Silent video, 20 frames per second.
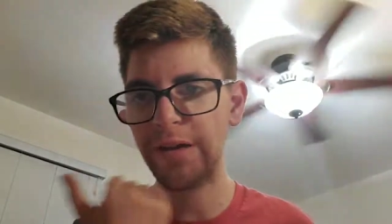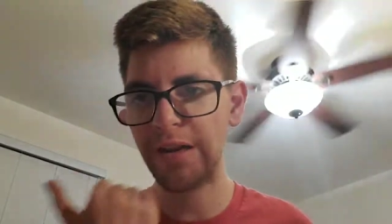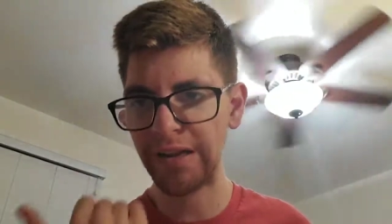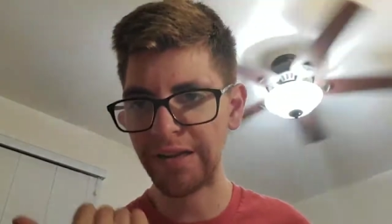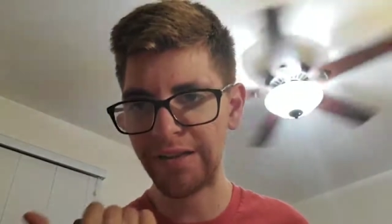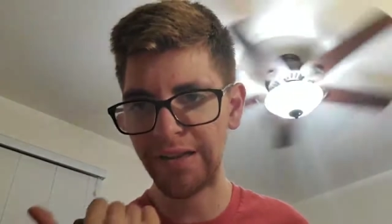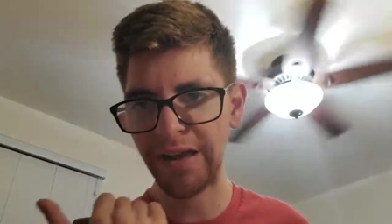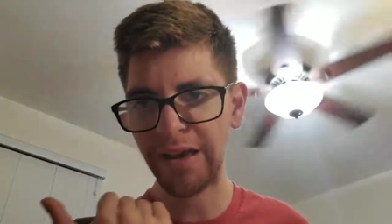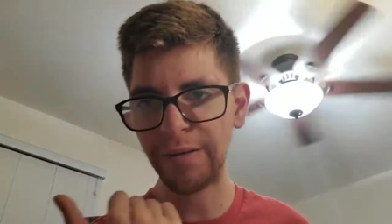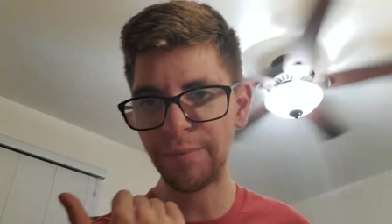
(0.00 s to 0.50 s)

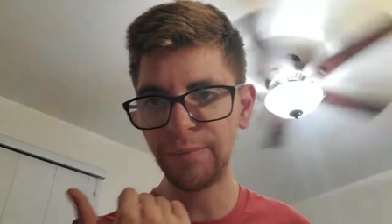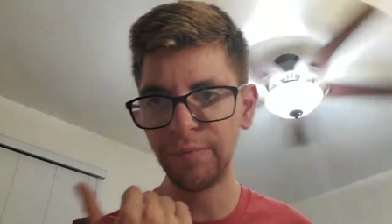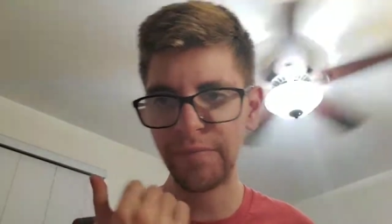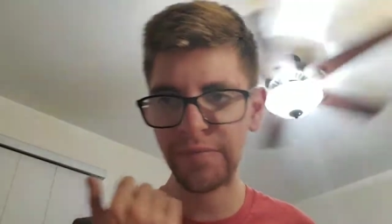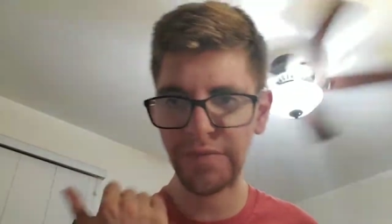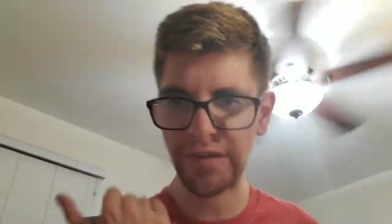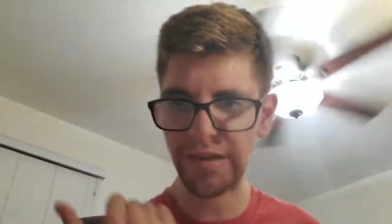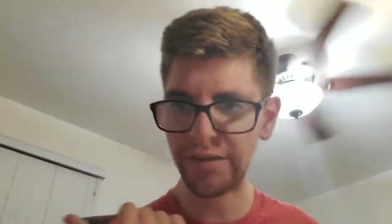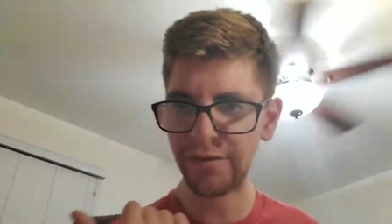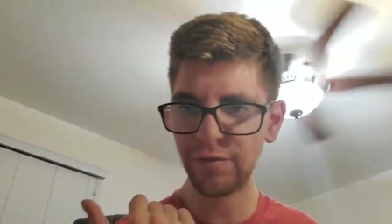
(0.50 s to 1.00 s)
Click that
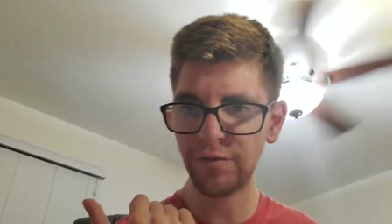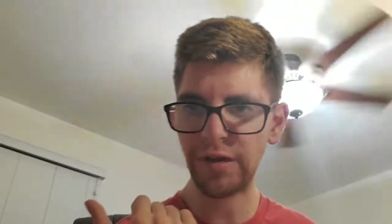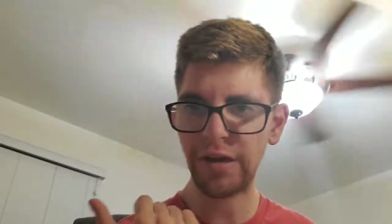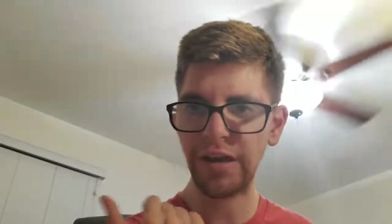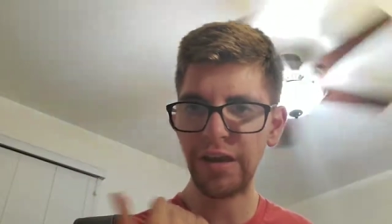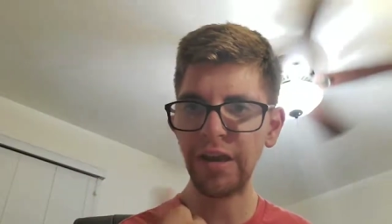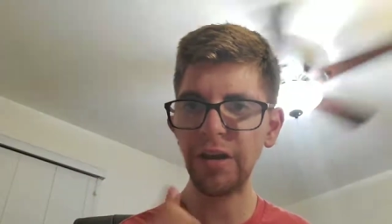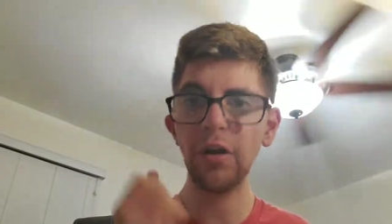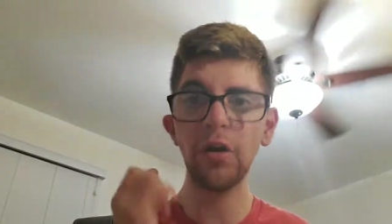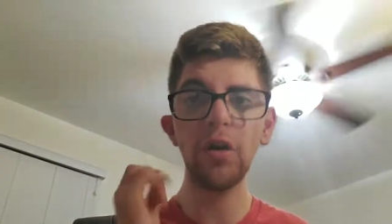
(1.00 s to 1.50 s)
this
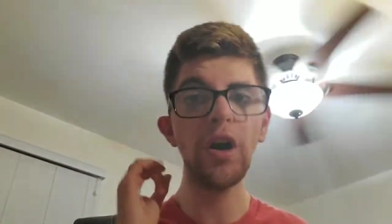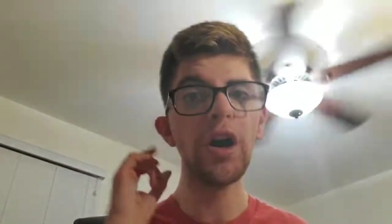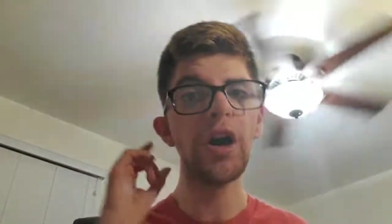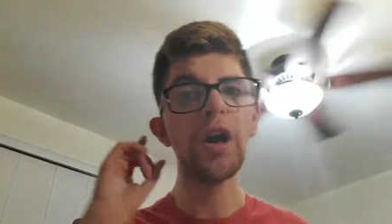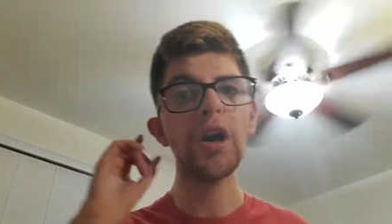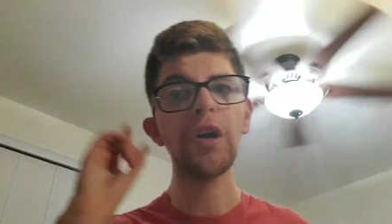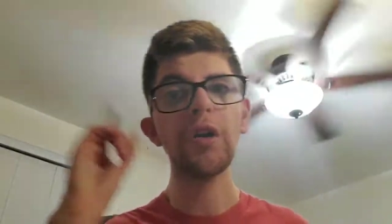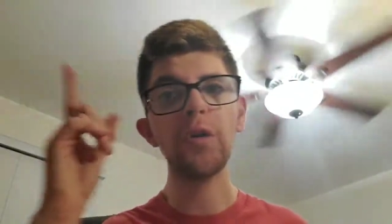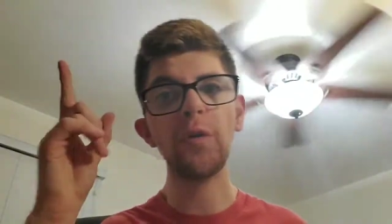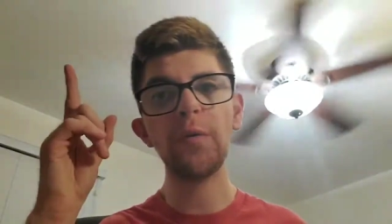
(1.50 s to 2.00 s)
right here.
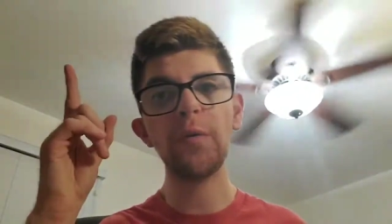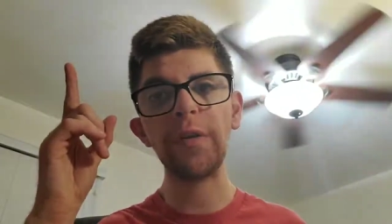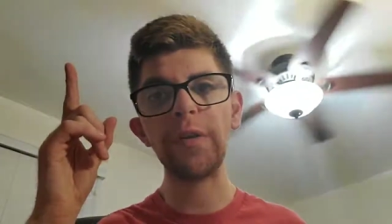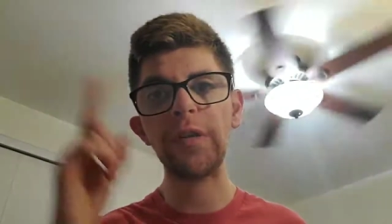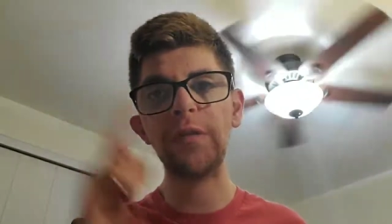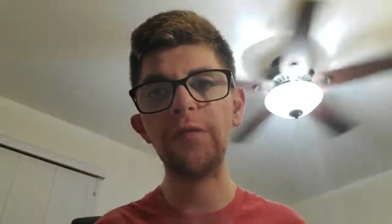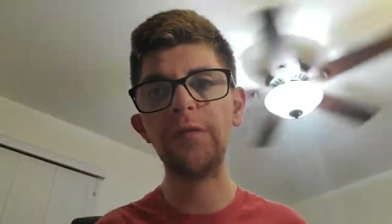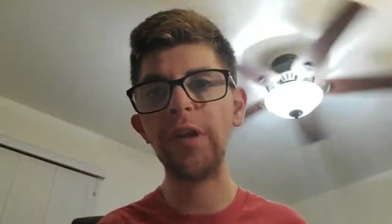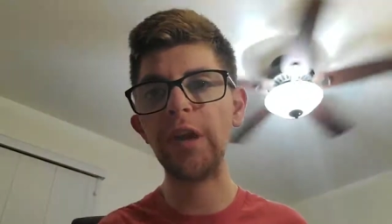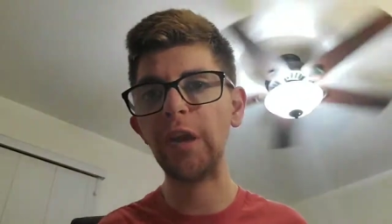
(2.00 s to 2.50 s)

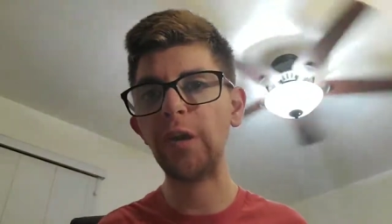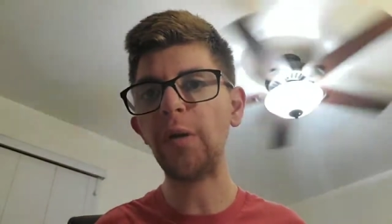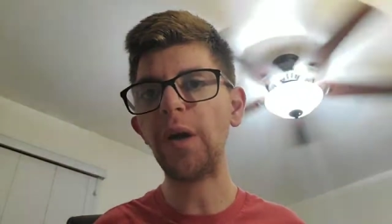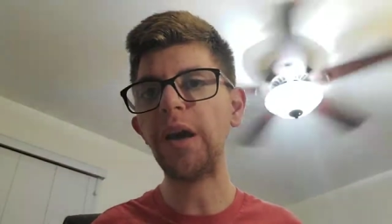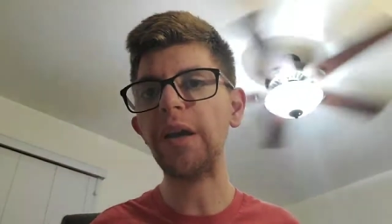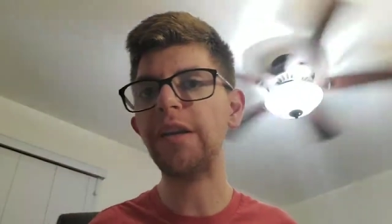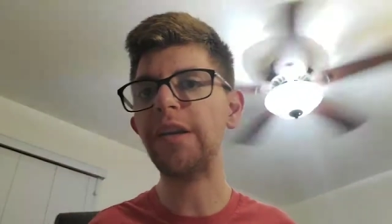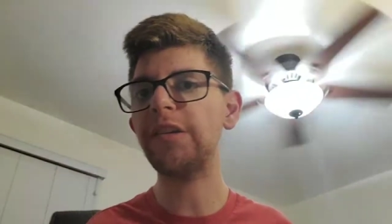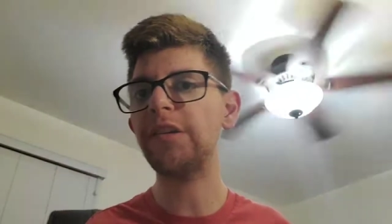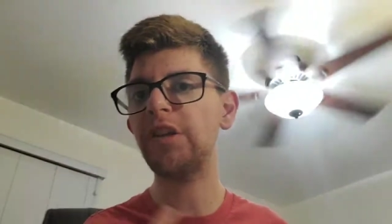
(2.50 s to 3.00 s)
Newest video
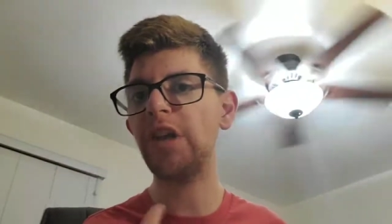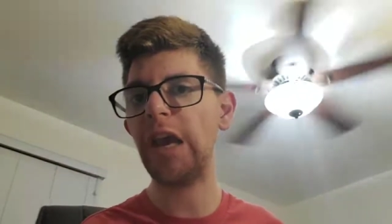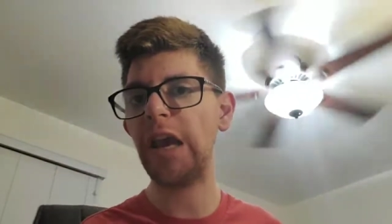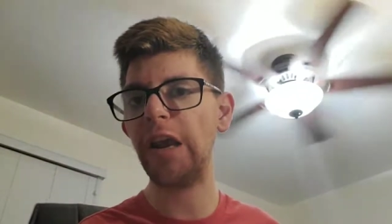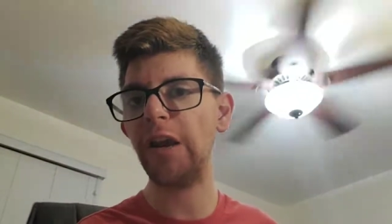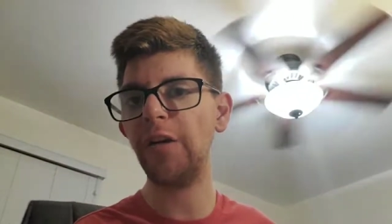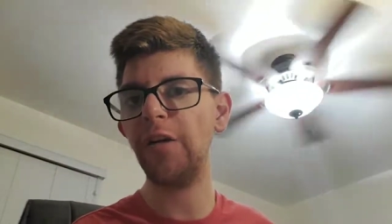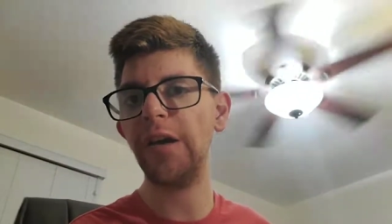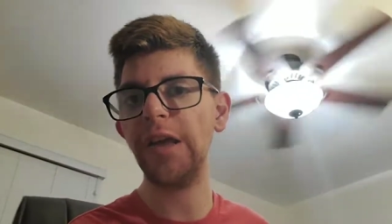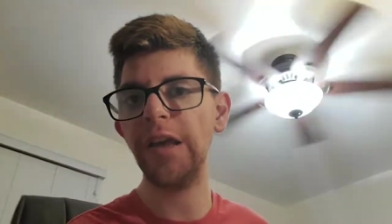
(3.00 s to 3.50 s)
on the
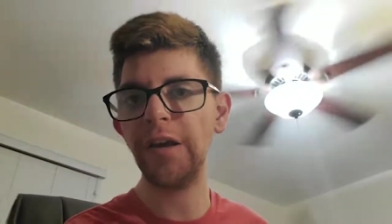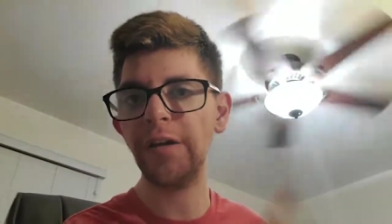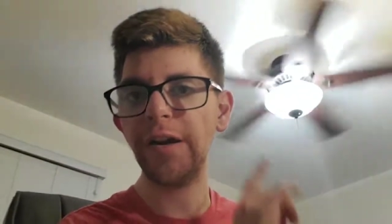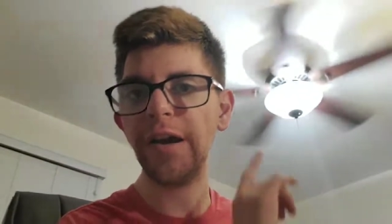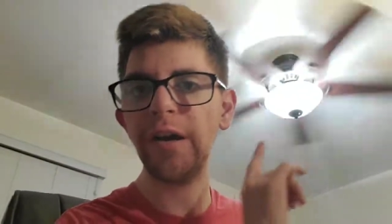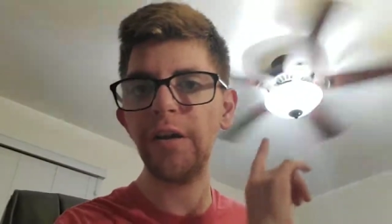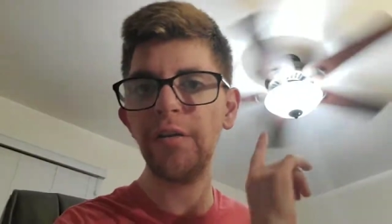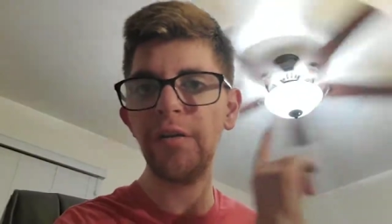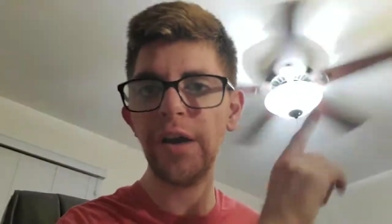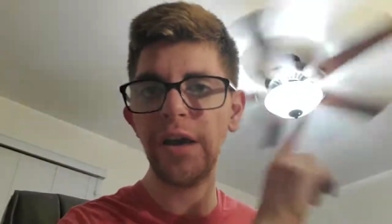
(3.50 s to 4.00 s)
channel here
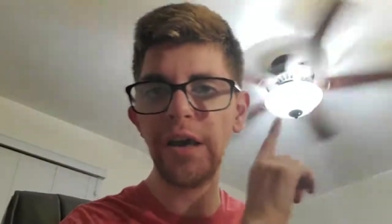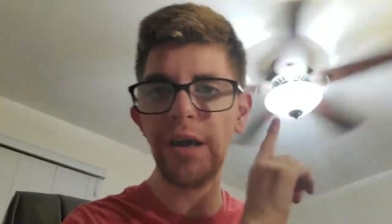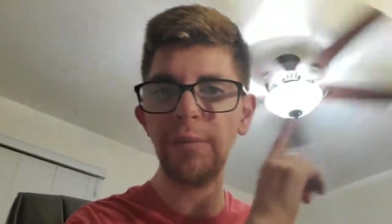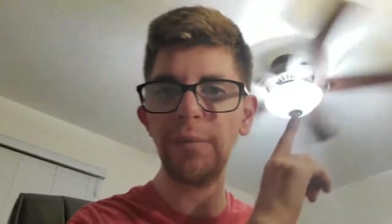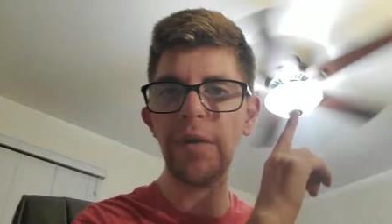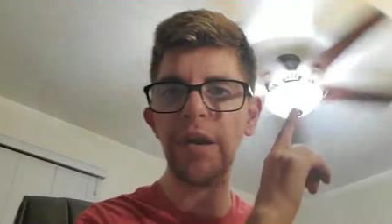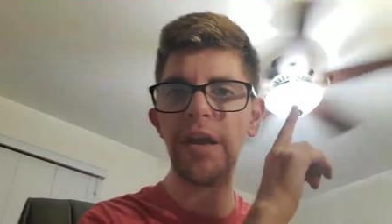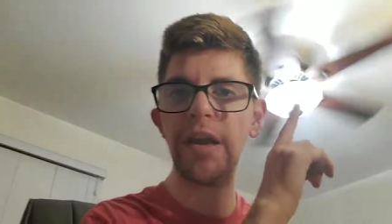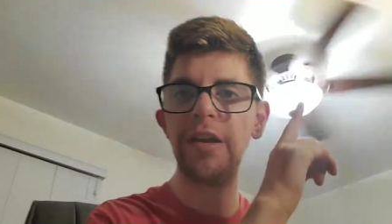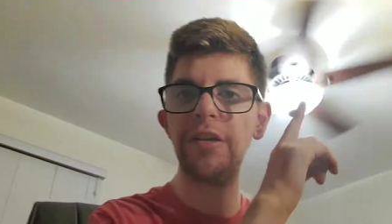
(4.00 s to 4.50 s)
and
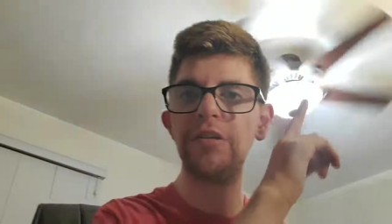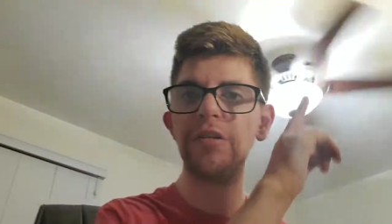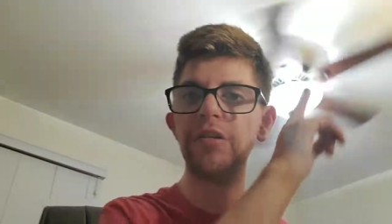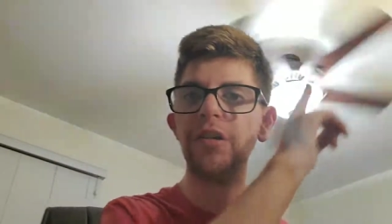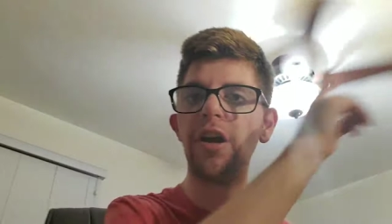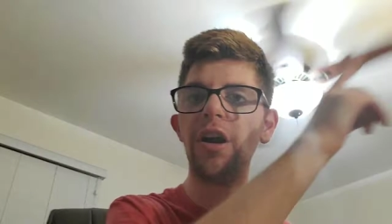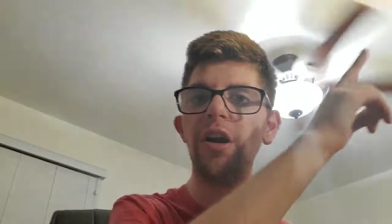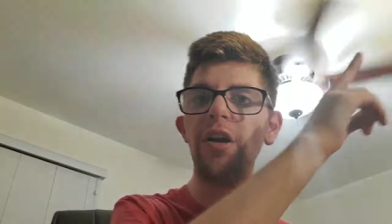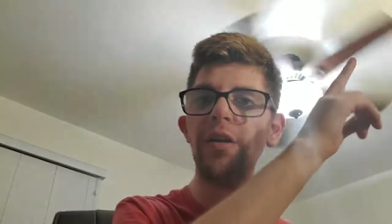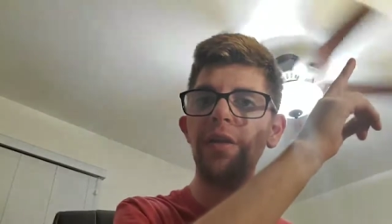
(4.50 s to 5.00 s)

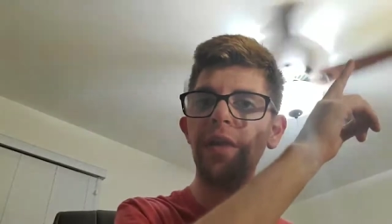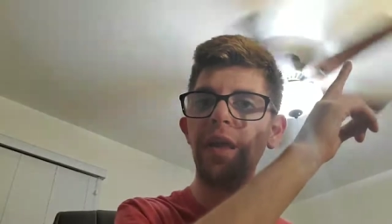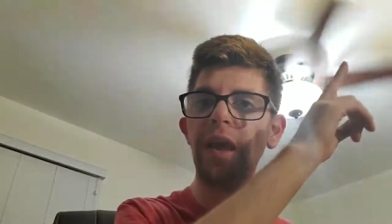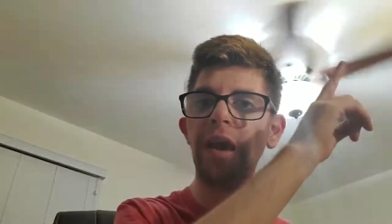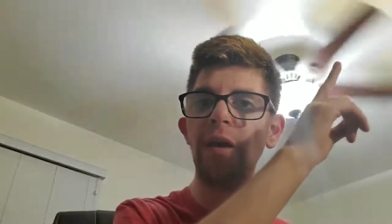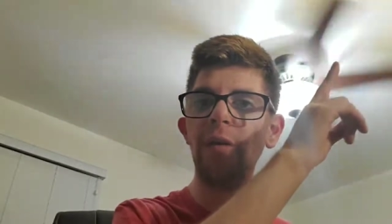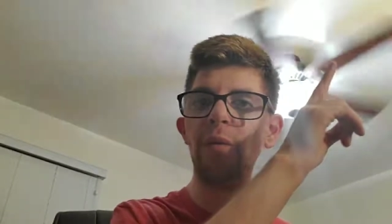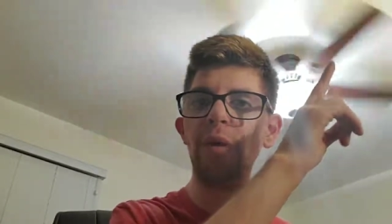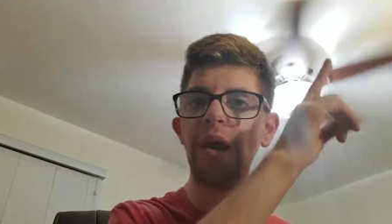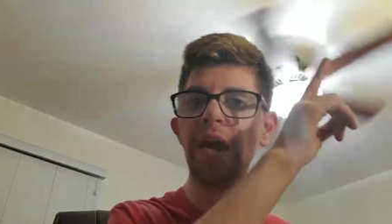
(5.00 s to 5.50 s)
recommendations are
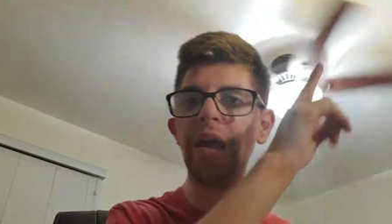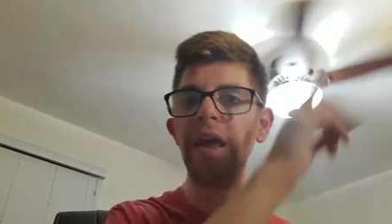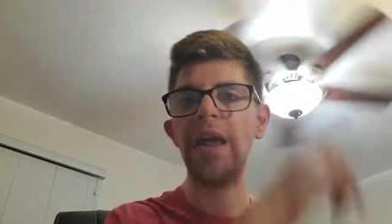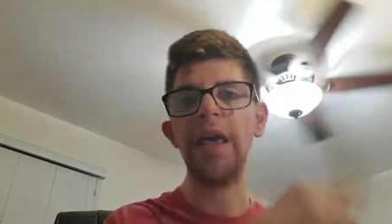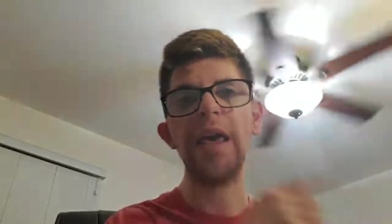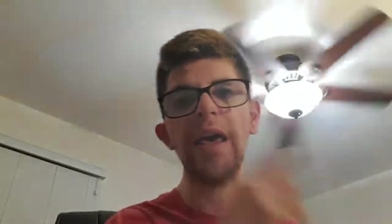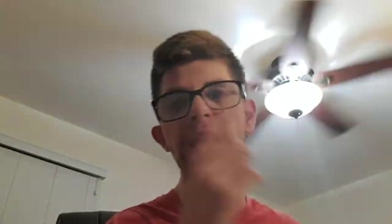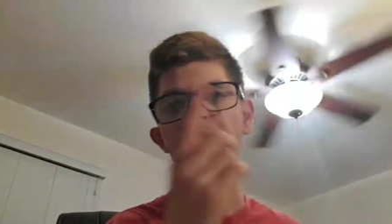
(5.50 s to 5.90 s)
that way.